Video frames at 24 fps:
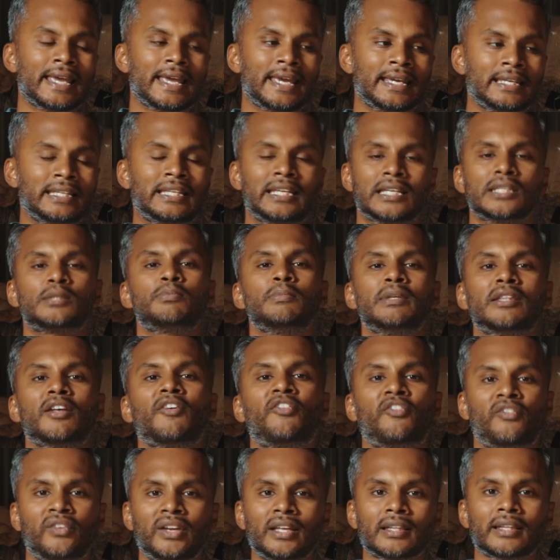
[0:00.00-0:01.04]
it gives me the
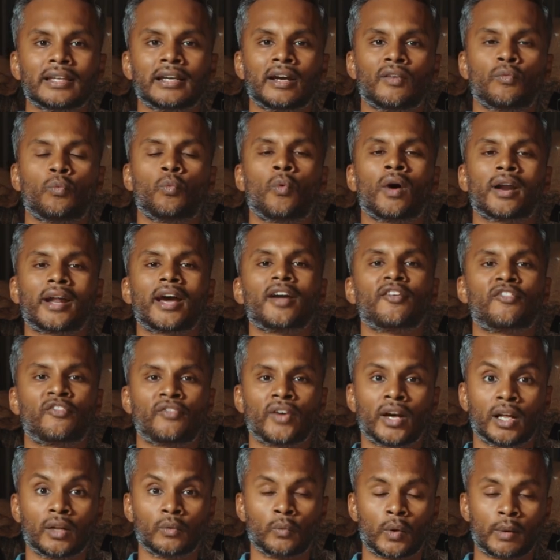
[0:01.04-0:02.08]
feeling of what I
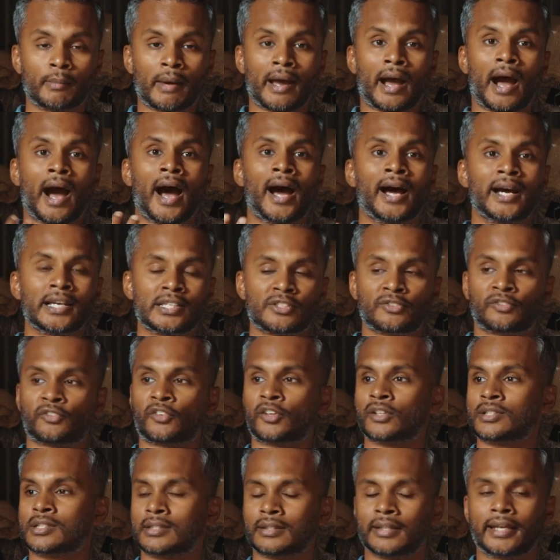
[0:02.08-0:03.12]
felt when my eyes
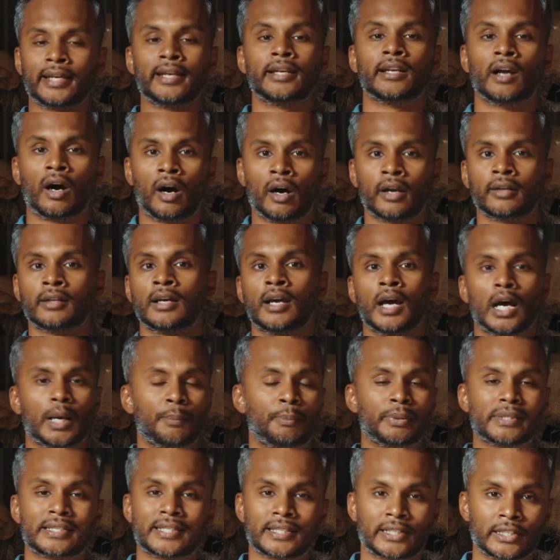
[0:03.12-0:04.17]
first laid on a
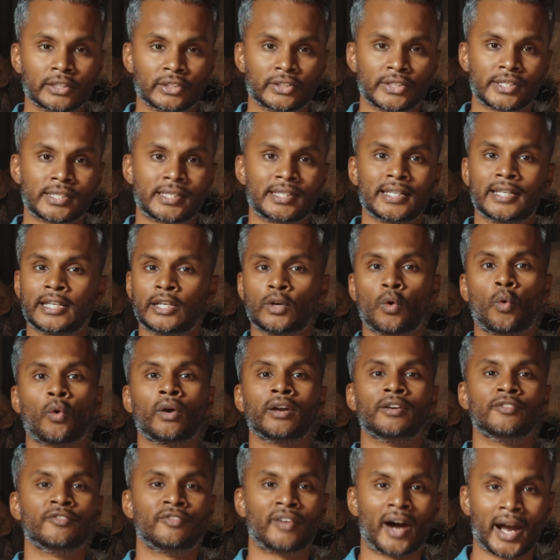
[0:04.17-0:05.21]
particular city or
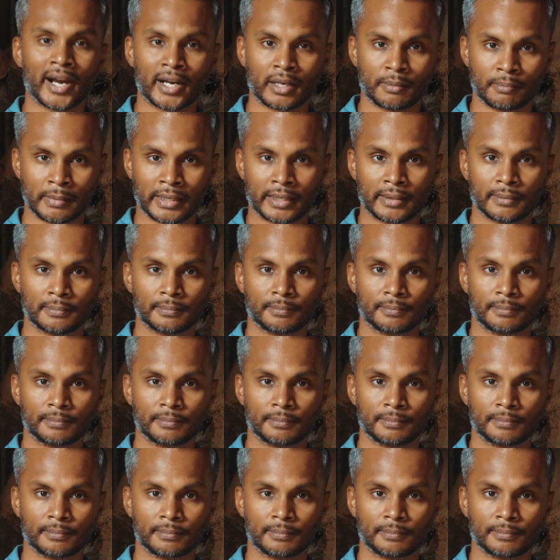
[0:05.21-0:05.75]
environment.